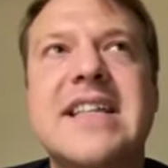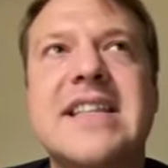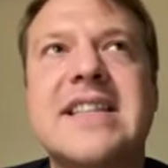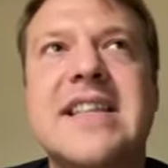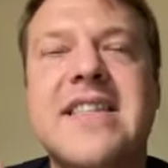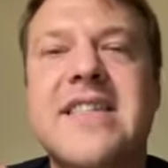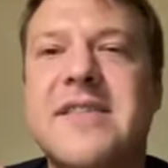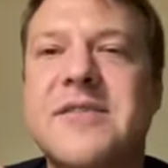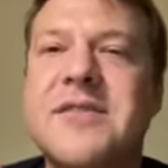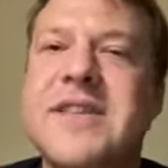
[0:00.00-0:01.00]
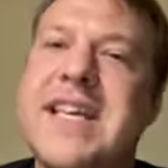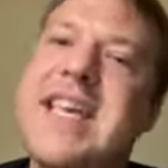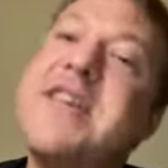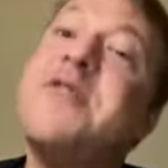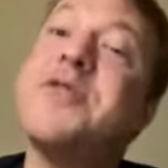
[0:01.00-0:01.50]
the
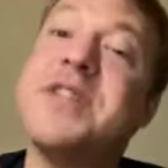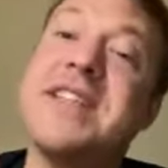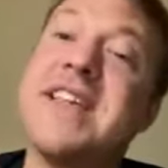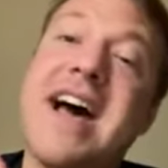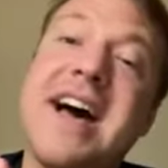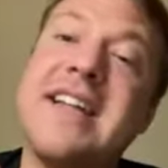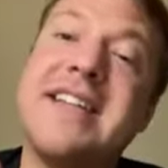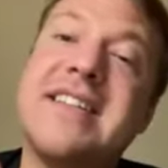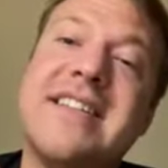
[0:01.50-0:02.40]
cure to that